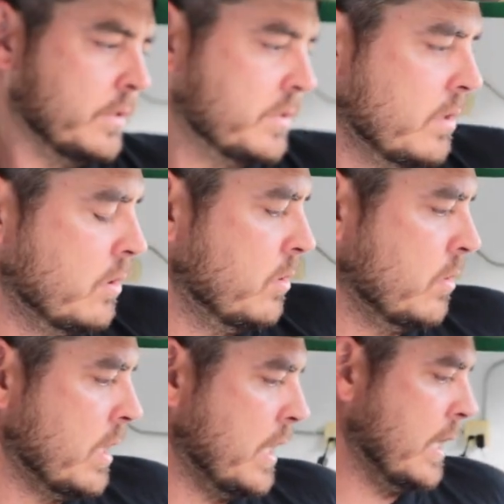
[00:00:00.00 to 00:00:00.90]

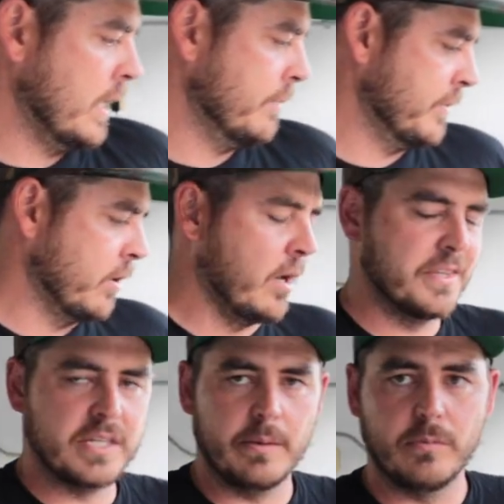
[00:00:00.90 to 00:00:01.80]
So they're all
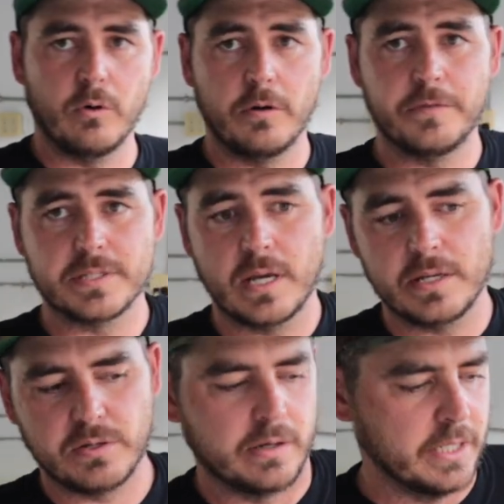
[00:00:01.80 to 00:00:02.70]
the same orifice
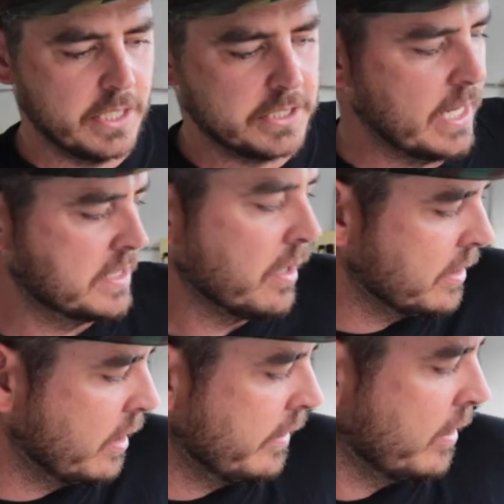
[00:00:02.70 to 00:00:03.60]
size, so I don't need to test all
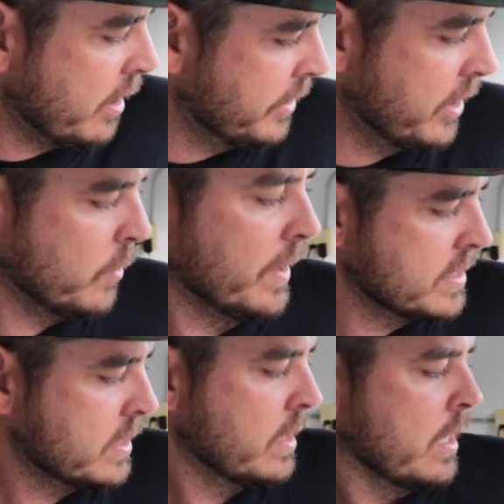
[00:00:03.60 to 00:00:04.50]
the other
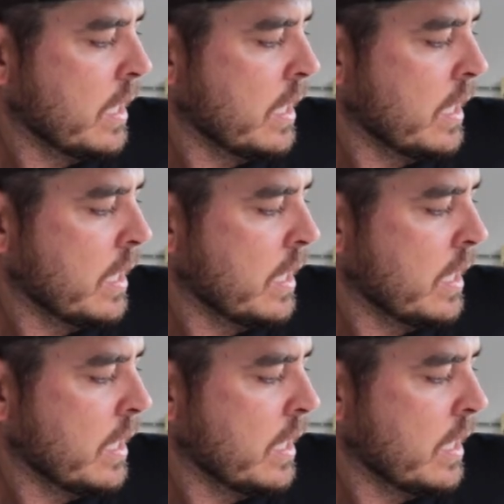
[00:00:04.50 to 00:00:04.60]
ones.